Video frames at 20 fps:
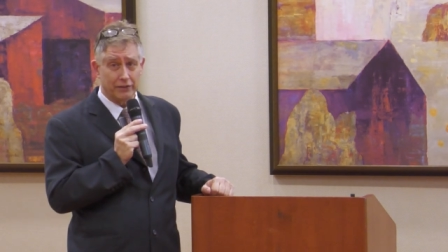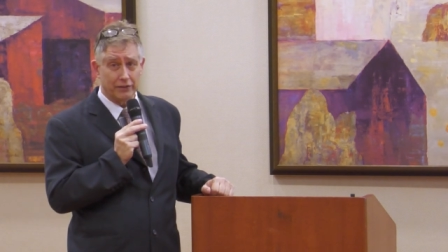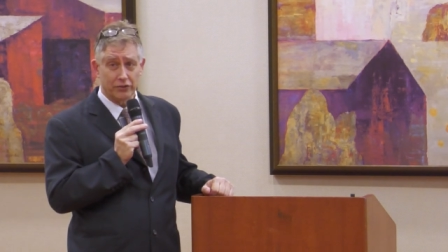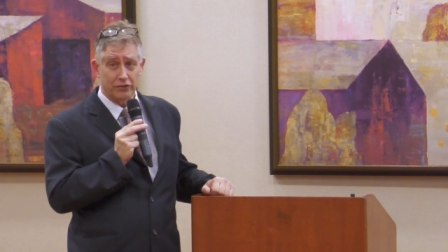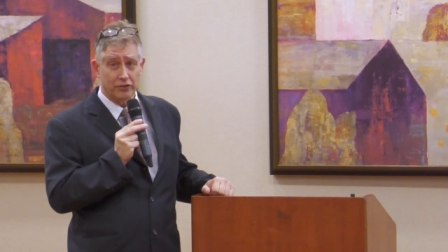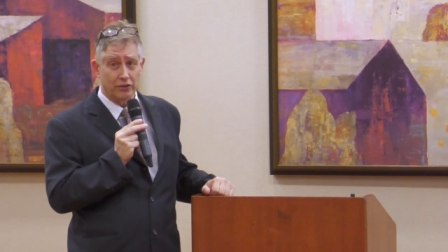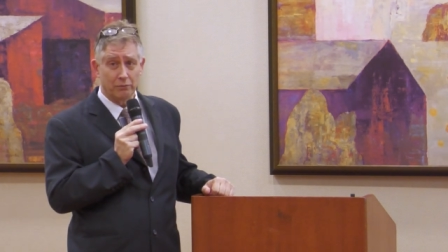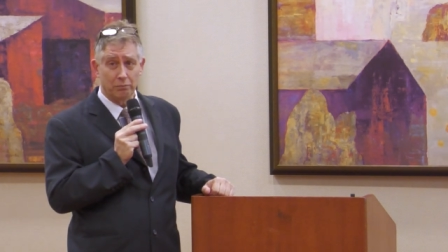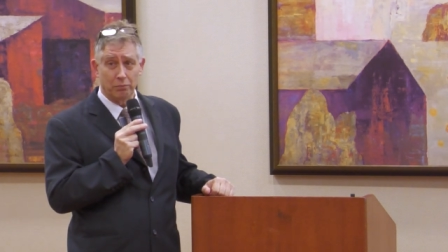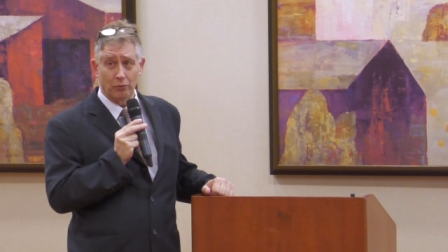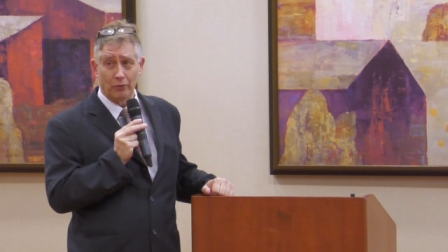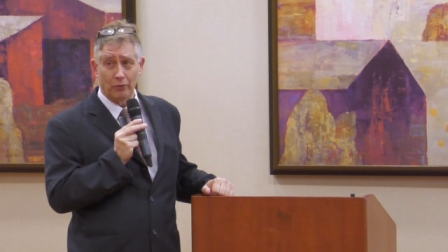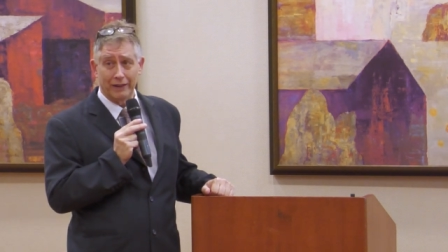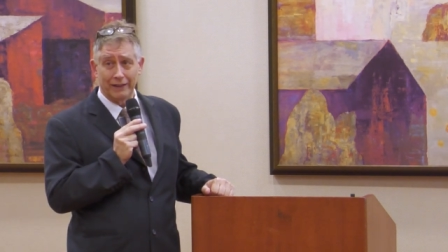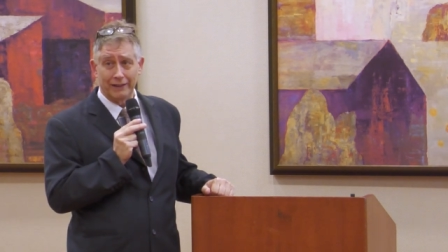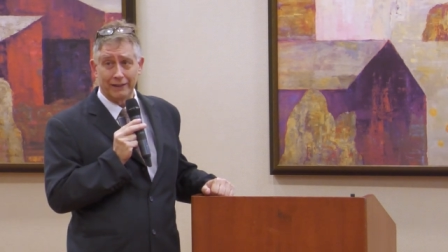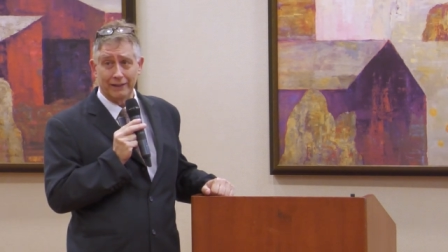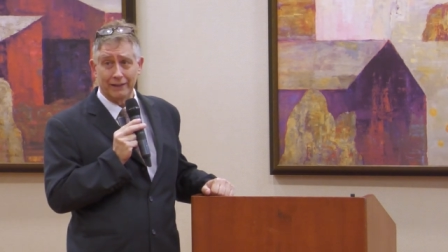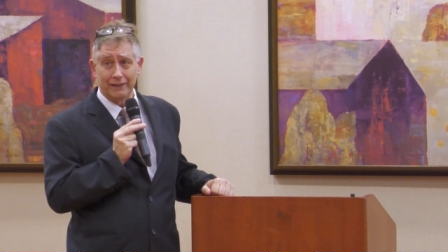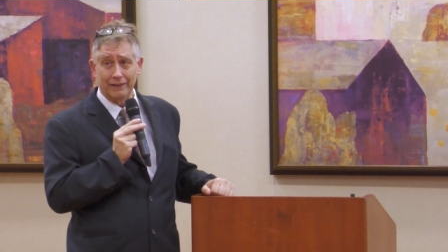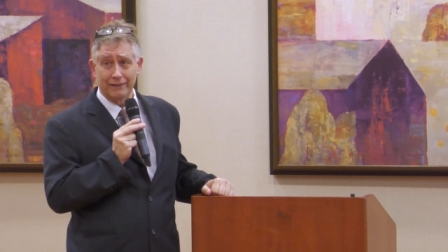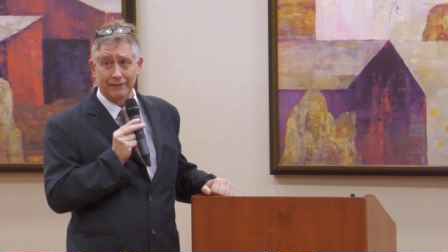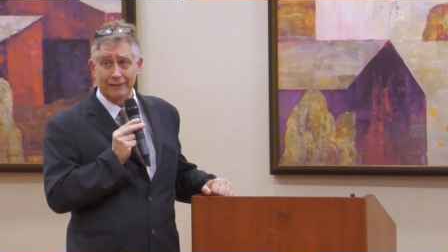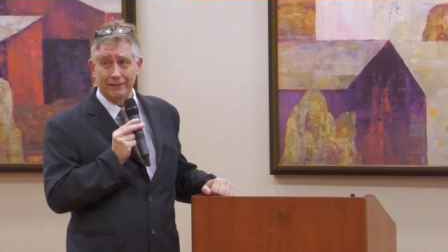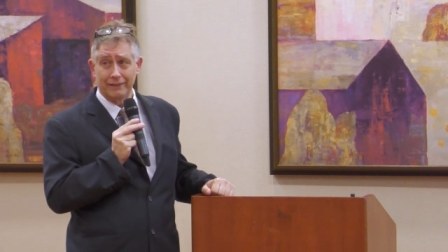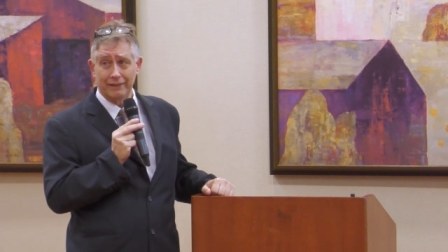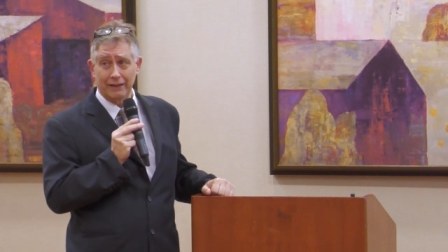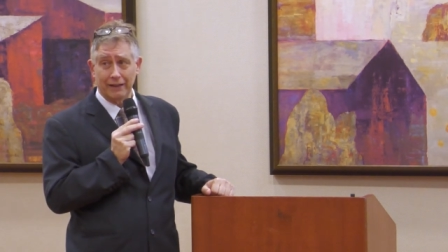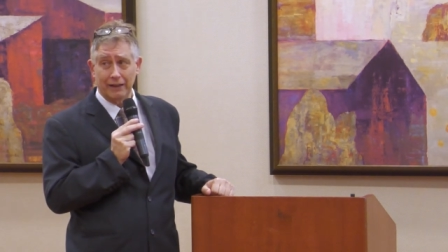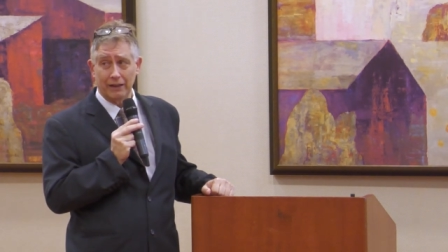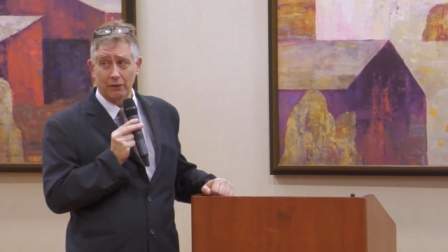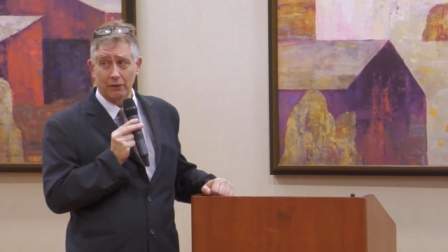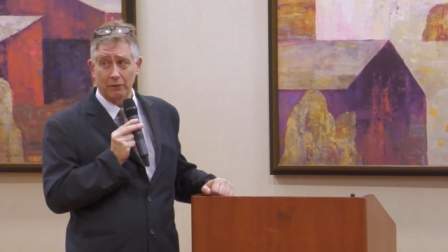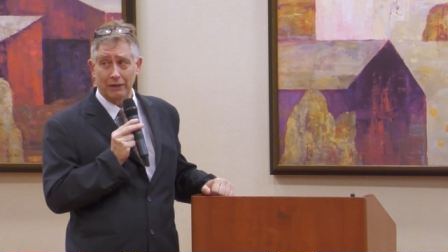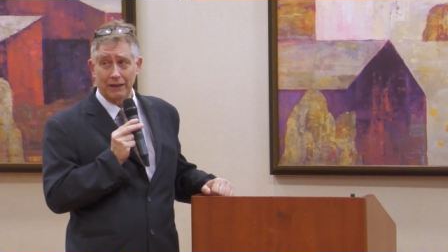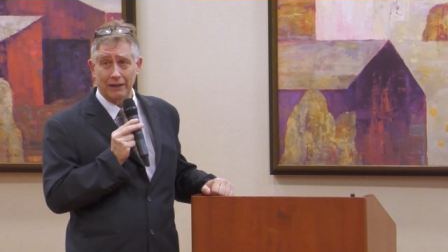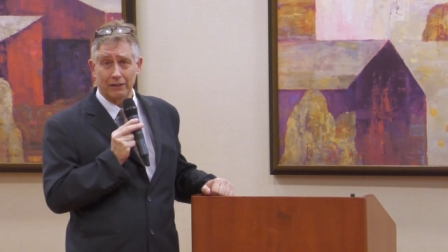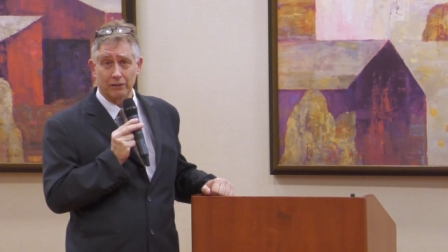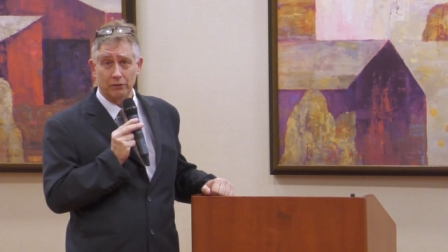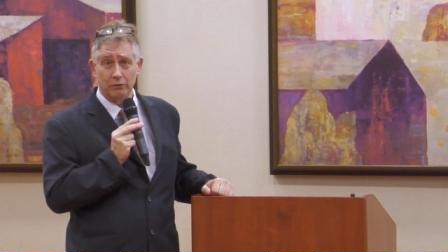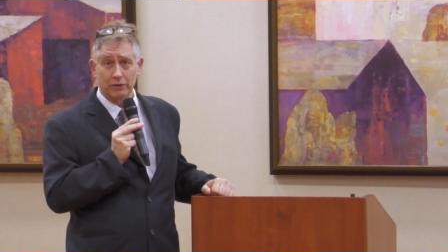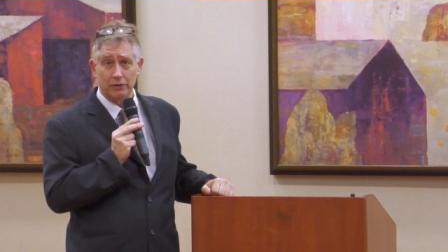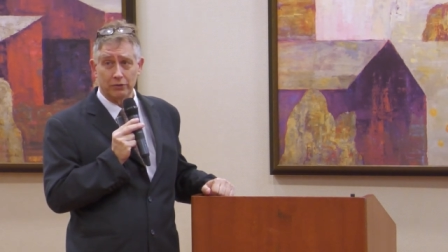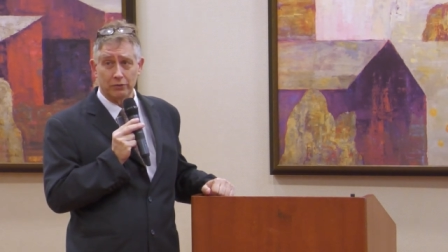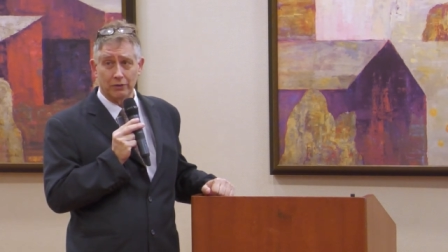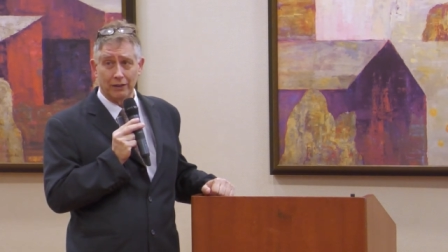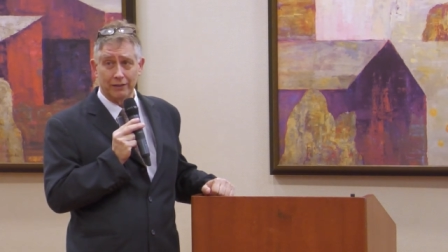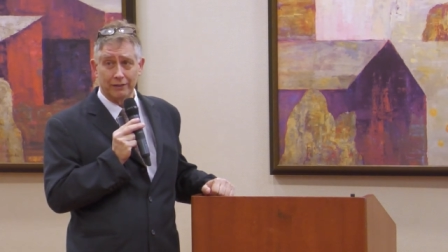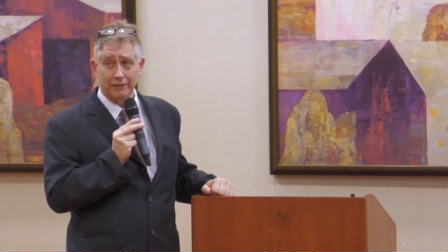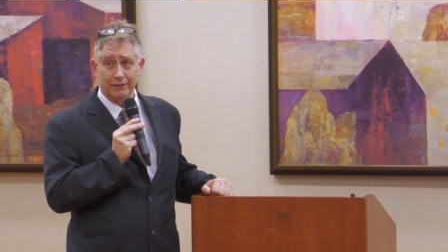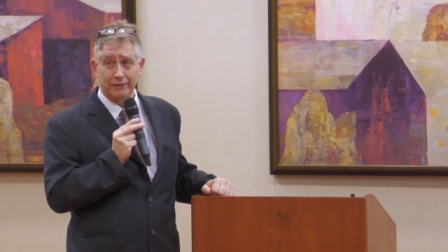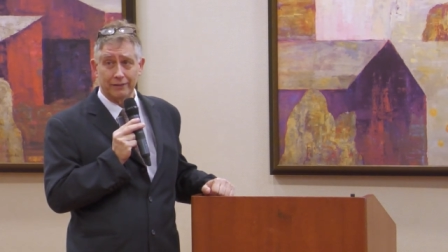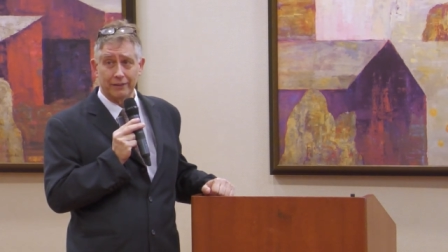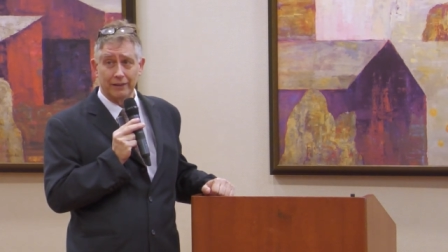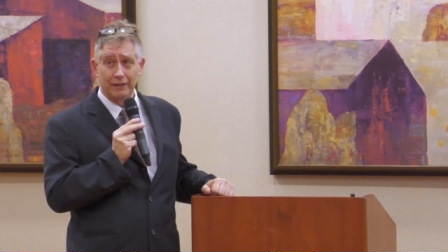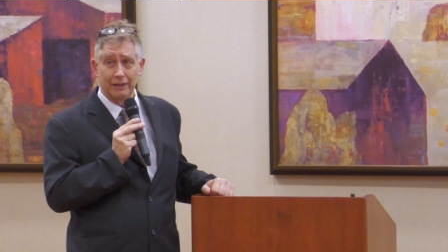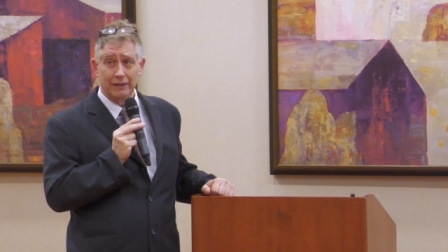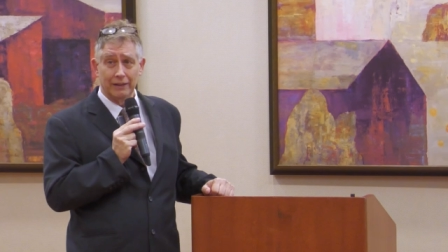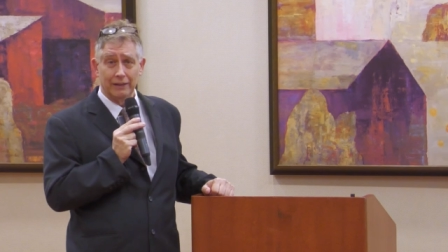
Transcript: There's no point in sticking around with drugs